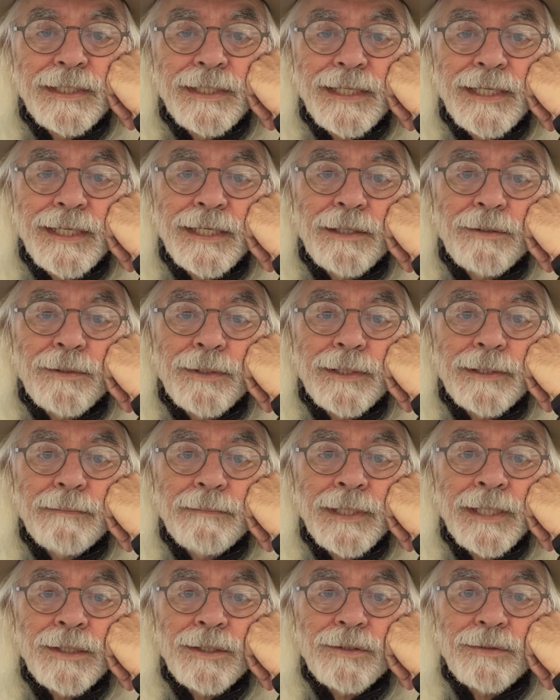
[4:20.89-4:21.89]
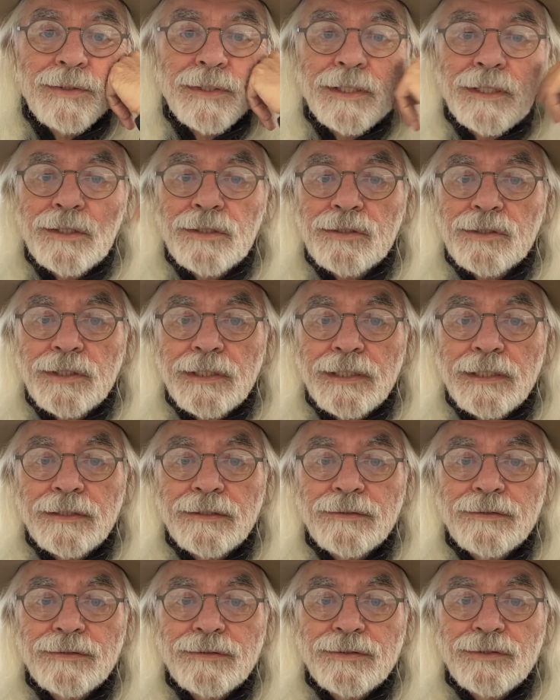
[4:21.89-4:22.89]
Anyway, Michael Reno
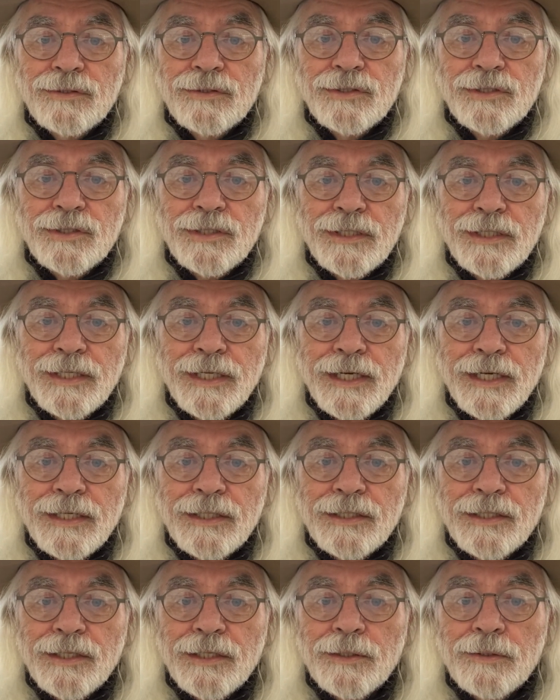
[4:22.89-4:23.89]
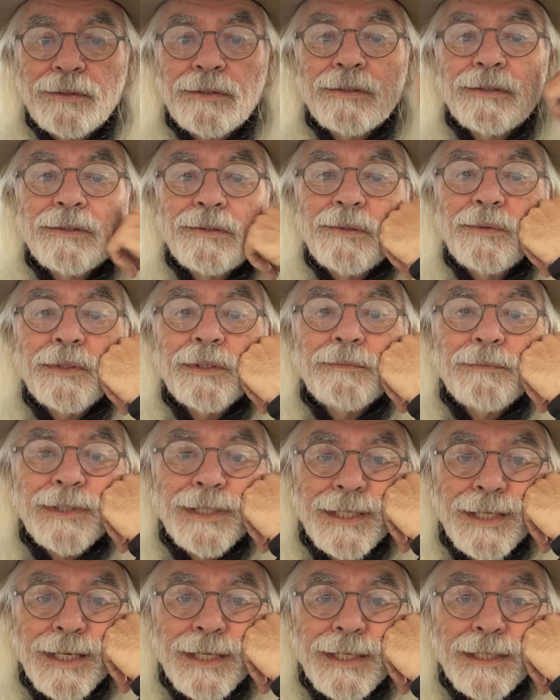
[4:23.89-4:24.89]
saying, see you out there when we
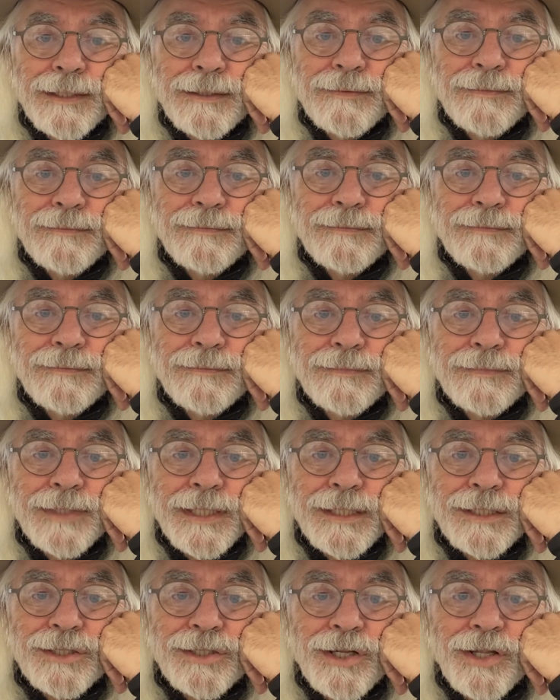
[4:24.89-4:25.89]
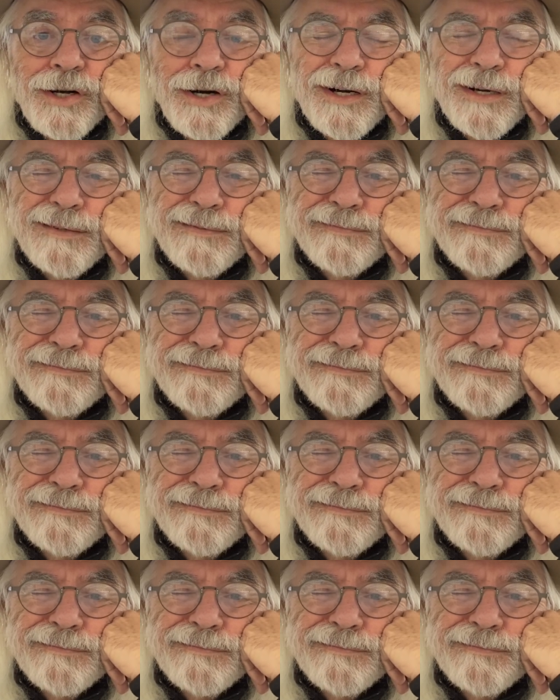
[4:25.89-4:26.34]
can. Thanks a lot.